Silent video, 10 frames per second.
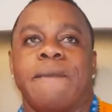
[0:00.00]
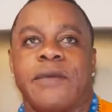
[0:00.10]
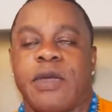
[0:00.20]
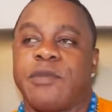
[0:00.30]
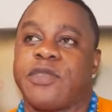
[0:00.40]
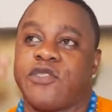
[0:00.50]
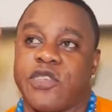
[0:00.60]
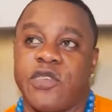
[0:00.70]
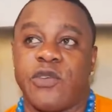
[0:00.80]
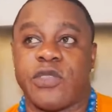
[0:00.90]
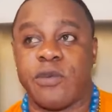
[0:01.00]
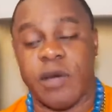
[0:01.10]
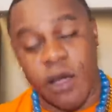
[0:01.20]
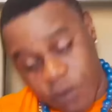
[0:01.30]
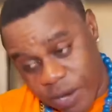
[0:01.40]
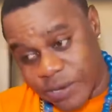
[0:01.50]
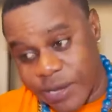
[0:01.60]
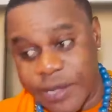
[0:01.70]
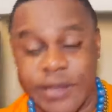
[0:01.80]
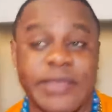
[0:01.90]
Because she gave us some award the
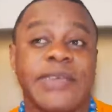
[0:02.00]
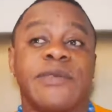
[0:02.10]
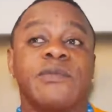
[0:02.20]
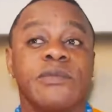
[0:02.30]
other day